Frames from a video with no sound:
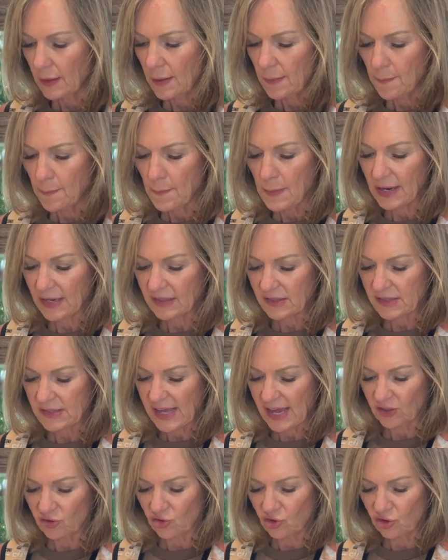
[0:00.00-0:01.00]
mix
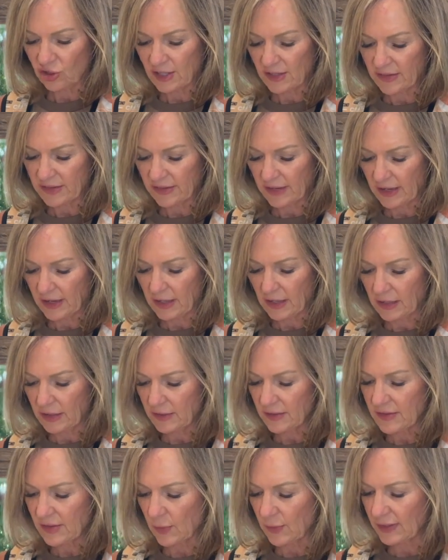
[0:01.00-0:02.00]
that cheese in
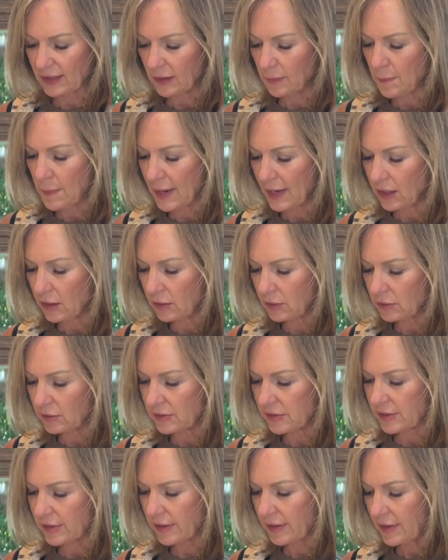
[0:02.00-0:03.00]
so it'll
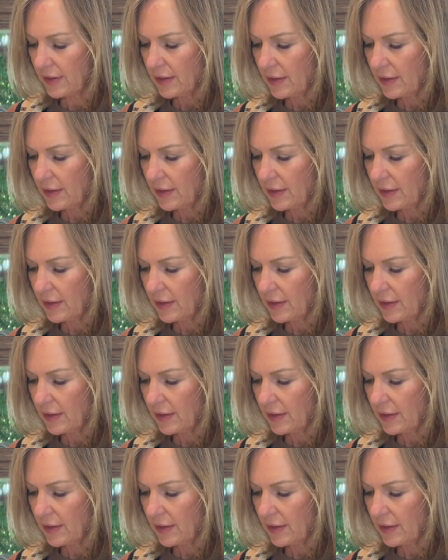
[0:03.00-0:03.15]
melt